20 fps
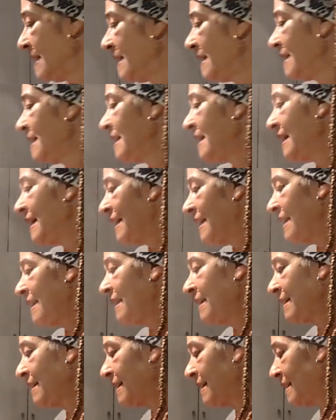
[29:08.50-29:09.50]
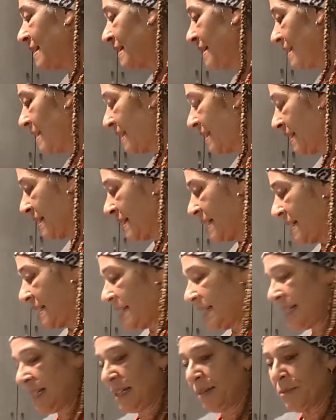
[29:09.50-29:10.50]
And then
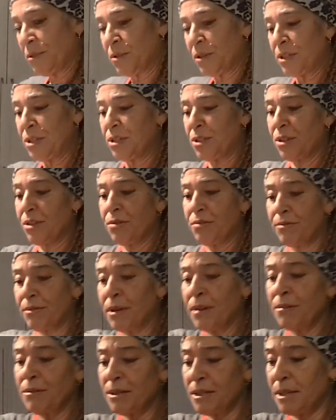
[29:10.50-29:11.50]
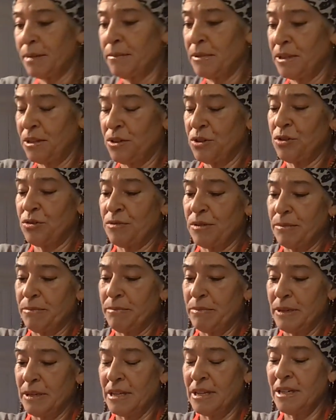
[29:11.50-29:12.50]
I'm going to throw some of the
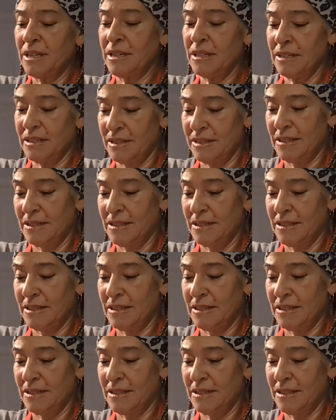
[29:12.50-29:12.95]
shrimp in.